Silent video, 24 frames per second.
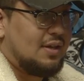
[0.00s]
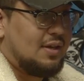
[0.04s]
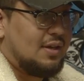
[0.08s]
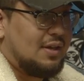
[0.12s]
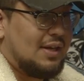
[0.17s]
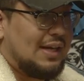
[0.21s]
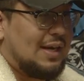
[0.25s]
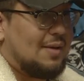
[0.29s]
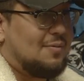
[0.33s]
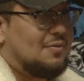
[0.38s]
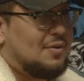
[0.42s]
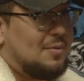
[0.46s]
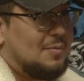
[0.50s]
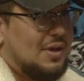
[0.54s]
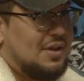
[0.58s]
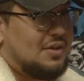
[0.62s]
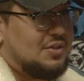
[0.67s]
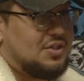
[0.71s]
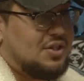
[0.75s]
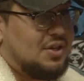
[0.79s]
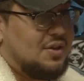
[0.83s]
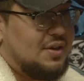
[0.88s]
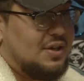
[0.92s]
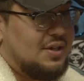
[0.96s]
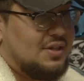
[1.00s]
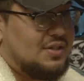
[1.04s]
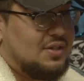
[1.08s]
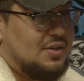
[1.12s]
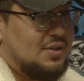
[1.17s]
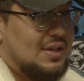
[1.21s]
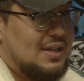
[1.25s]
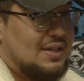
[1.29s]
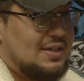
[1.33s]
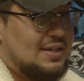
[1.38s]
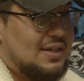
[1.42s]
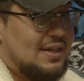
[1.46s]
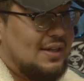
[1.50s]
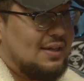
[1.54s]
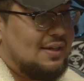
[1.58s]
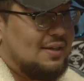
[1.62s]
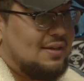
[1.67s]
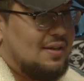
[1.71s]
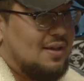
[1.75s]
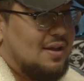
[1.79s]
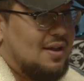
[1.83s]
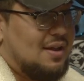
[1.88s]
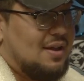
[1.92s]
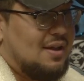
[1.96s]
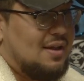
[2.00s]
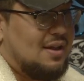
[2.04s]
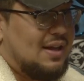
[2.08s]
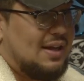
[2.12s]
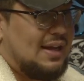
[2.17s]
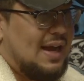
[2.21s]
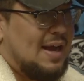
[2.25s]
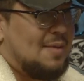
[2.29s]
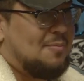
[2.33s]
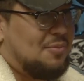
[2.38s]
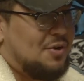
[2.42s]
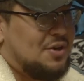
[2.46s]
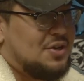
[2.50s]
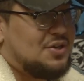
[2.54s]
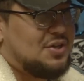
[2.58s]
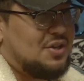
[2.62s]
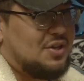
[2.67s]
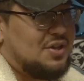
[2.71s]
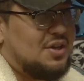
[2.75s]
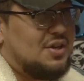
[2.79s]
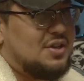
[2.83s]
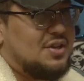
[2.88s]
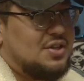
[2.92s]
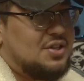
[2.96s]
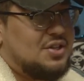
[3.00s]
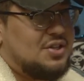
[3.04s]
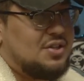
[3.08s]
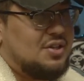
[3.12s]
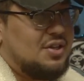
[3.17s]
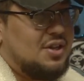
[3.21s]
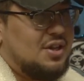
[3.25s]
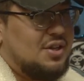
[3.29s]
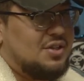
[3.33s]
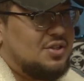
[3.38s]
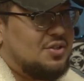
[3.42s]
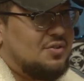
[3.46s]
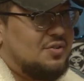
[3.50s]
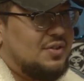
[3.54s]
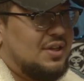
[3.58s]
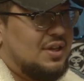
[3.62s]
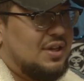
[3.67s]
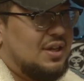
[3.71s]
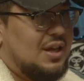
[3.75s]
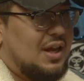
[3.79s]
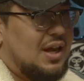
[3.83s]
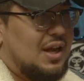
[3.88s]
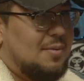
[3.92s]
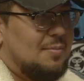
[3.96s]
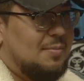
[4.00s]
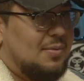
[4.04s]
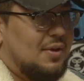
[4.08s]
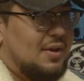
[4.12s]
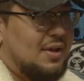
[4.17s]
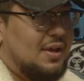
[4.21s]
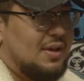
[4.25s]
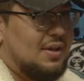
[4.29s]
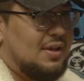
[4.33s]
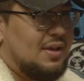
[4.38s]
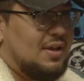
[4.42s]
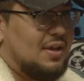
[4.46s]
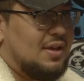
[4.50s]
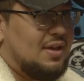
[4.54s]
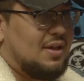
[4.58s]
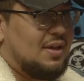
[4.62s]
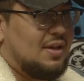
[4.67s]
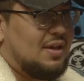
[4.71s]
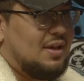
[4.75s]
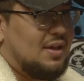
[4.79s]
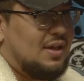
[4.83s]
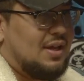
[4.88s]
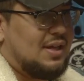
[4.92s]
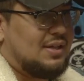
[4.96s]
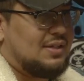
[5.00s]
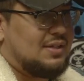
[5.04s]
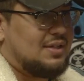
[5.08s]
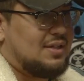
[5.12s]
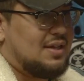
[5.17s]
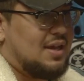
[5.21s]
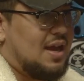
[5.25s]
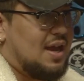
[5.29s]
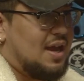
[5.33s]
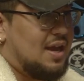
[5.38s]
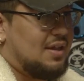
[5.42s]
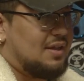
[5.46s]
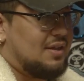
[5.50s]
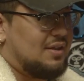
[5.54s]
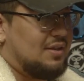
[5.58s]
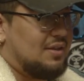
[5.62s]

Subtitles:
Like, I'm from Algeria, so that's like I'm pretty sure they're under Sharia law, but it's not,